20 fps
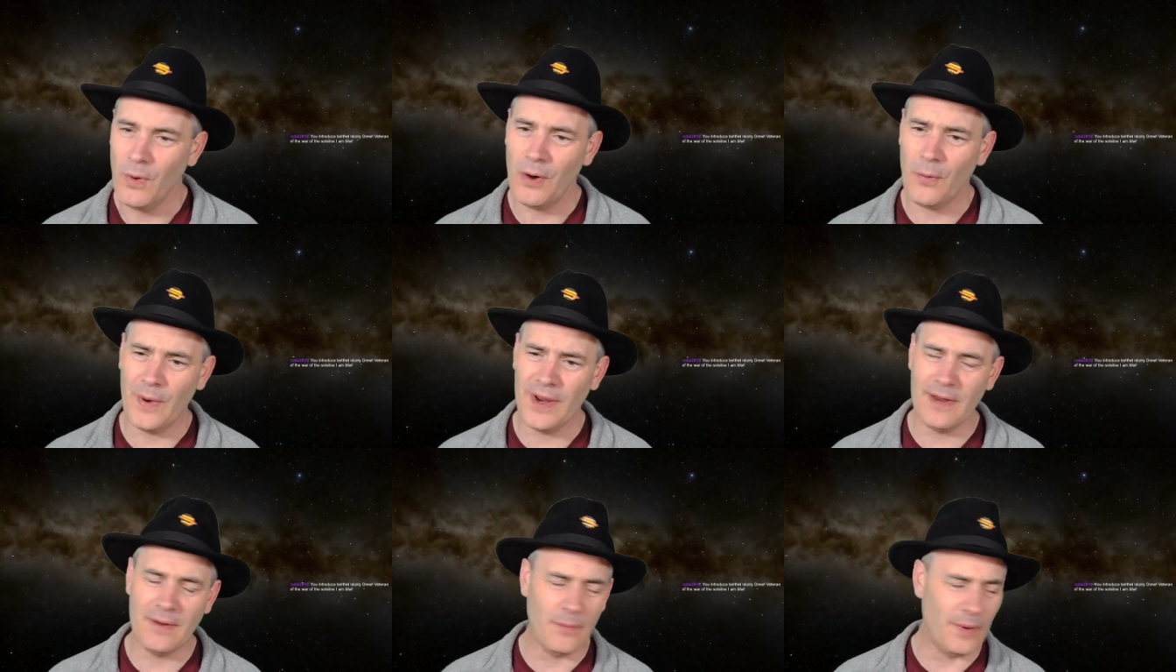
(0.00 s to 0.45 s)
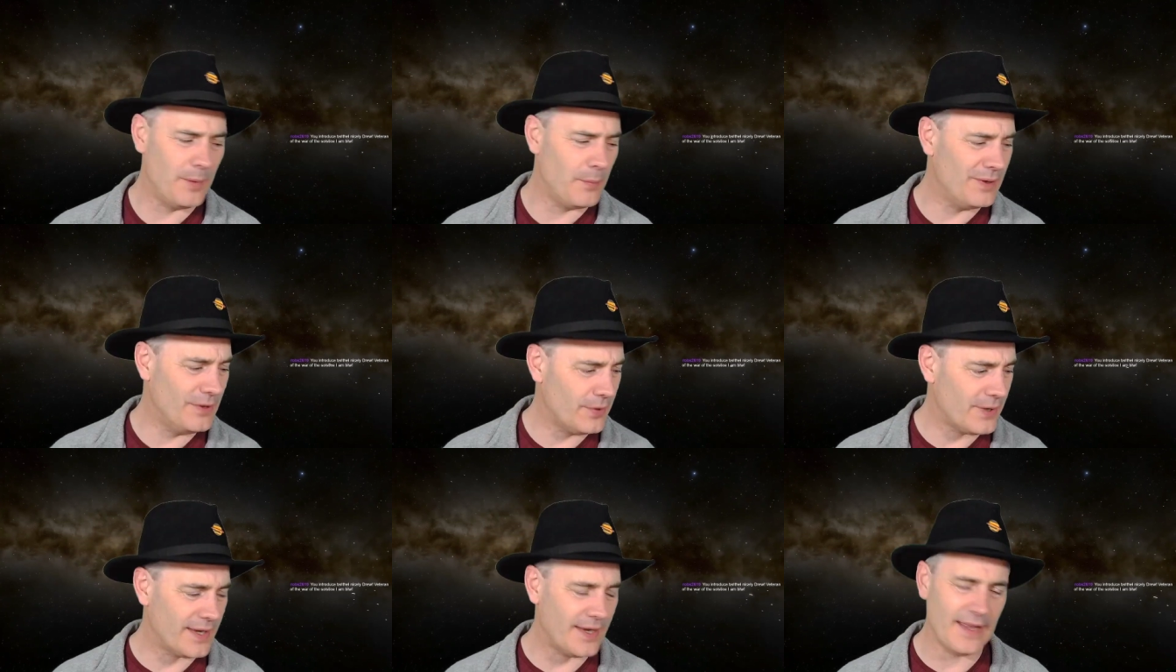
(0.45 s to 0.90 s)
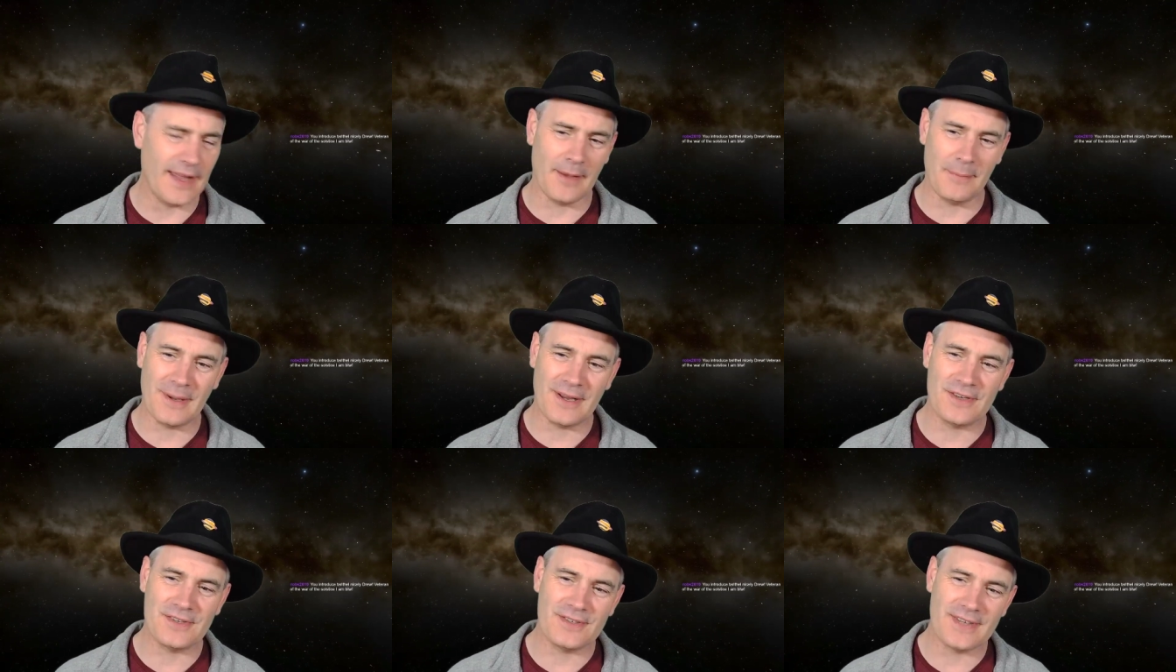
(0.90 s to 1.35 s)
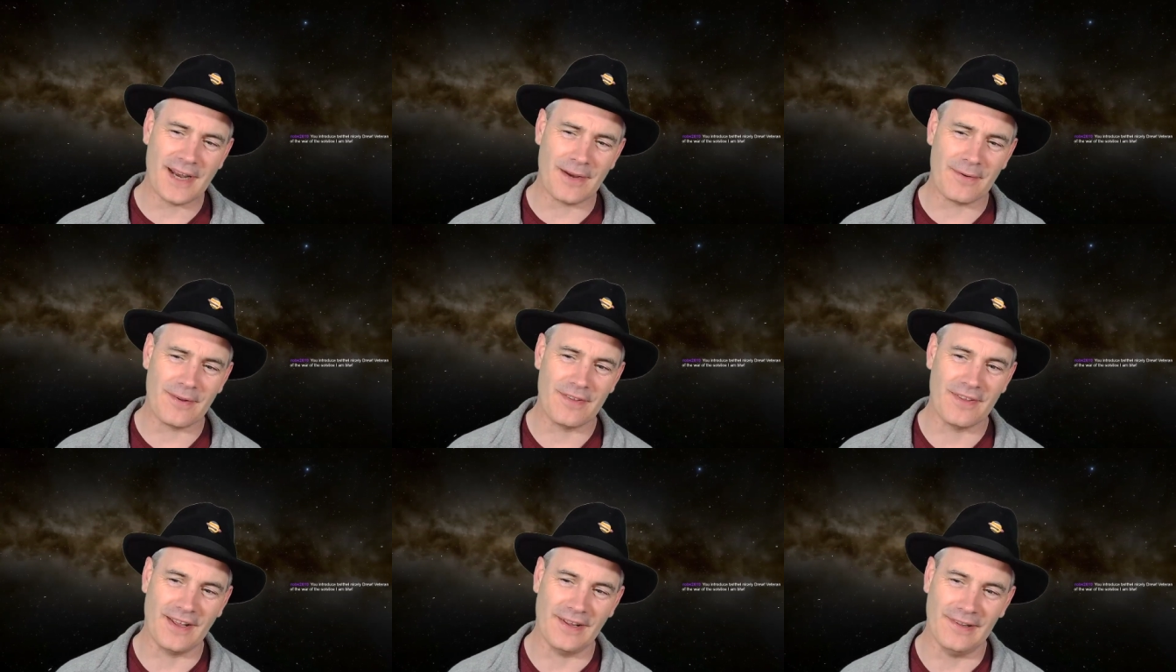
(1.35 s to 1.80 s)
Well, we were looking at, because
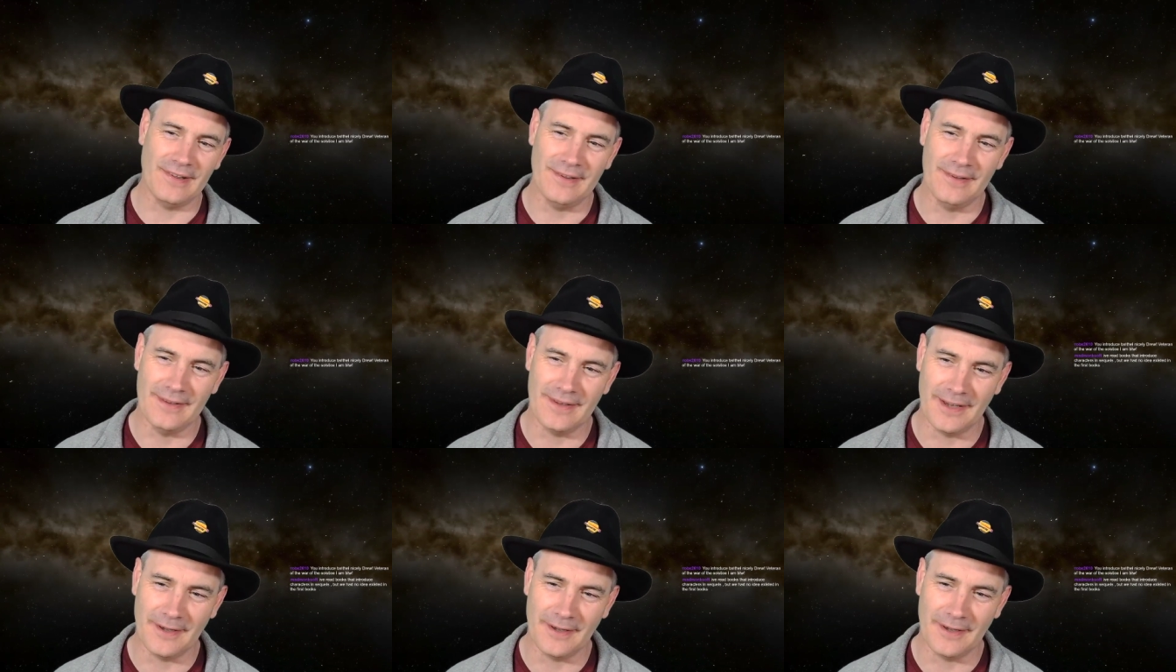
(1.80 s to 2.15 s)
Tarothel,